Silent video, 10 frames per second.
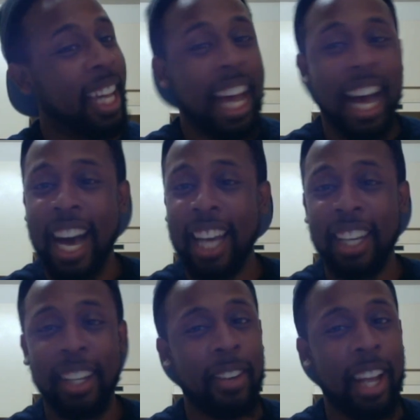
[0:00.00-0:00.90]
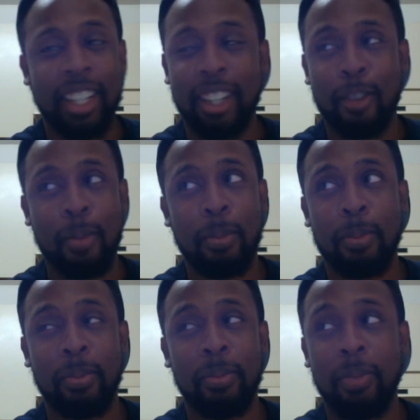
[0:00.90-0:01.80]
I knew that shit was gonna
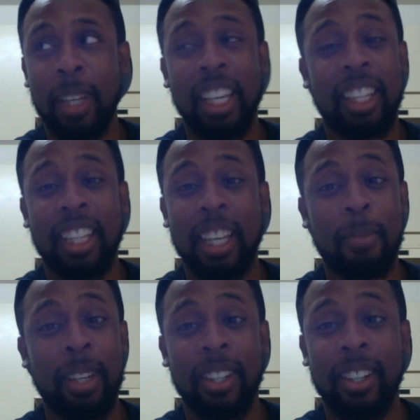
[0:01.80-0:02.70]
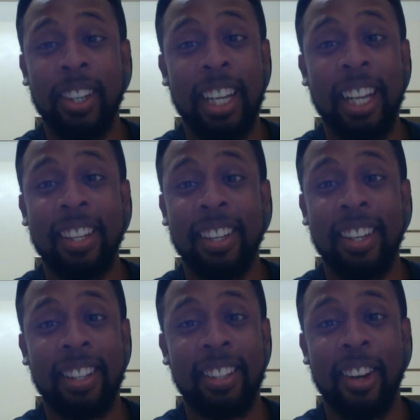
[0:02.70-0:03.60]
be getting me good, and that
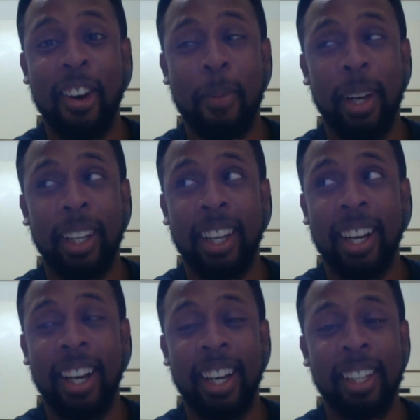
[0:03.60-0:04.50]
did. Oh my god.